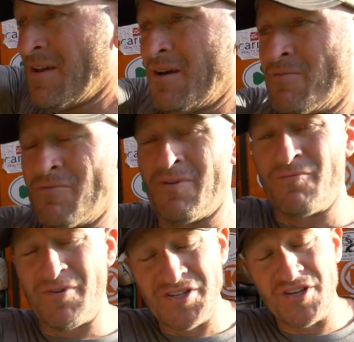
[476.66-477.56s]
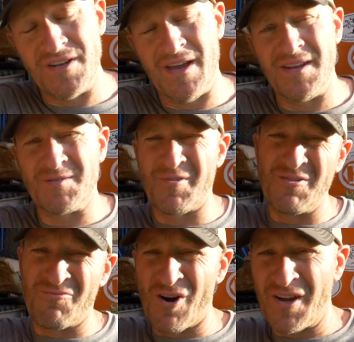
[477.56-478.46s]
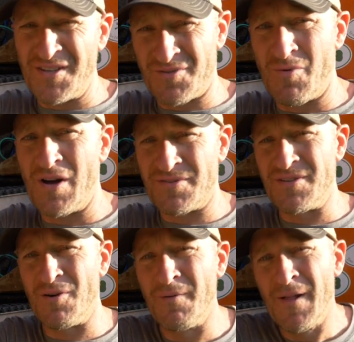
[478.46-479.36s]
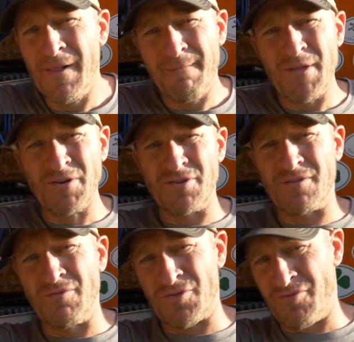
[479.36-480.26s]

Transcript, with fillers: and it's pretty rugged as well. So those are the